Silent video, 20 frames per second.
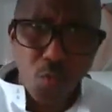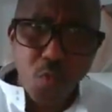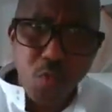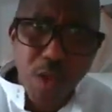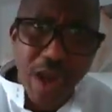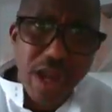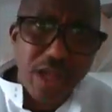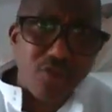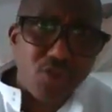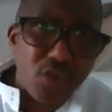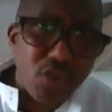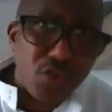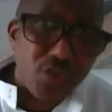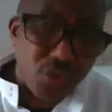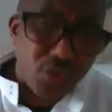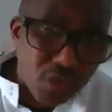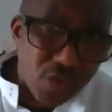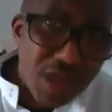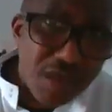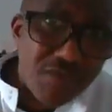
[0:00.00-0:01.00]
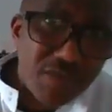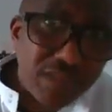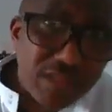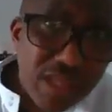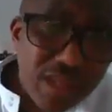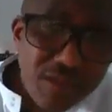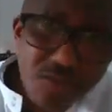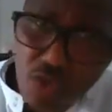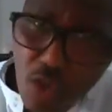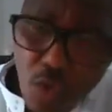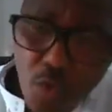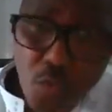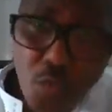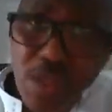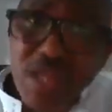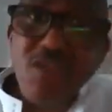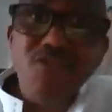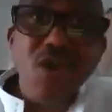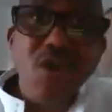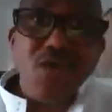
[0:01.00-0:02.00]
why do you ever think? No, we
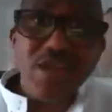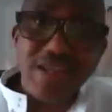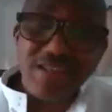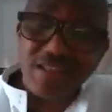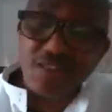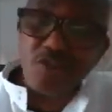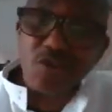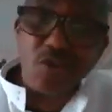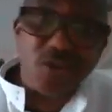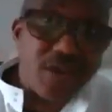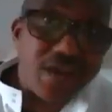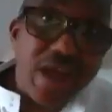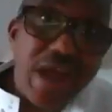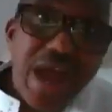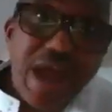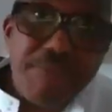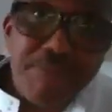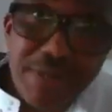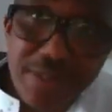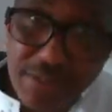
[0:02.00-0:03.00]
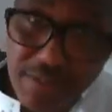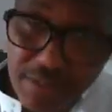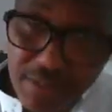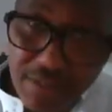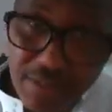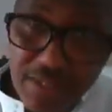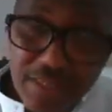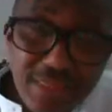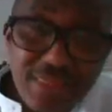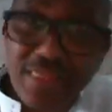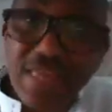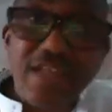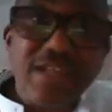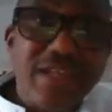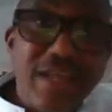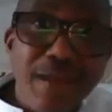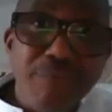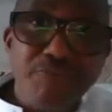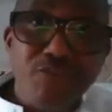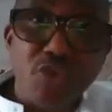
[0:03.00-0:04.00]
know that it's not going to happen. He's state
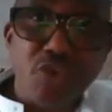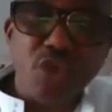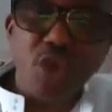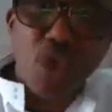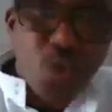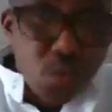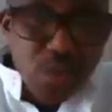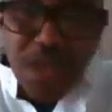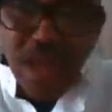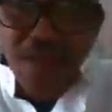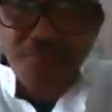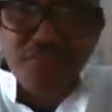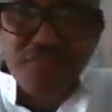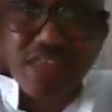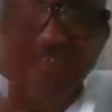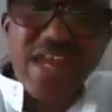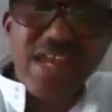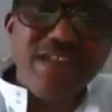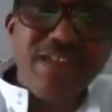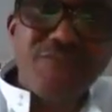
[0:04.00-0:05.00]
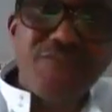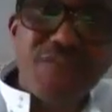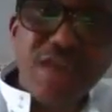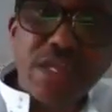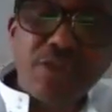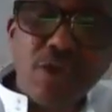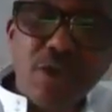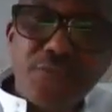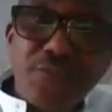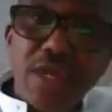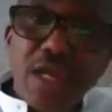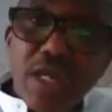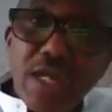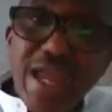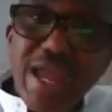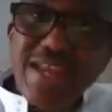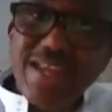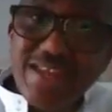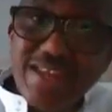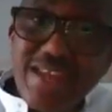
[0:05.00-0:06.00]
captured. We have seen the fate of
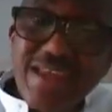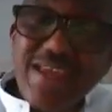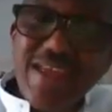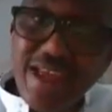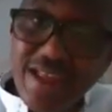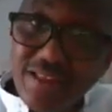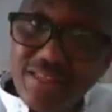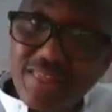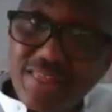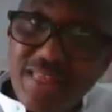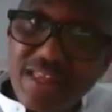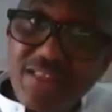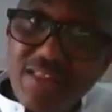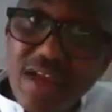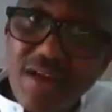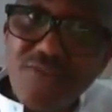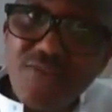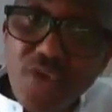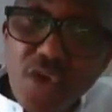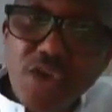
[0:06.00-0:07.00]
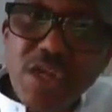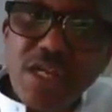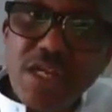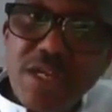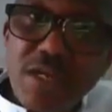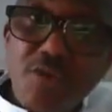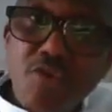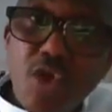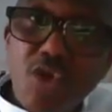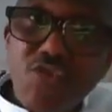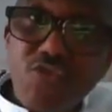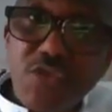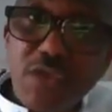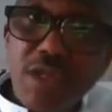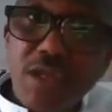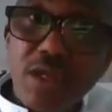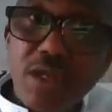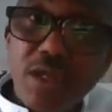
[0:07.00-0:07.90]
anything else that have run in that country.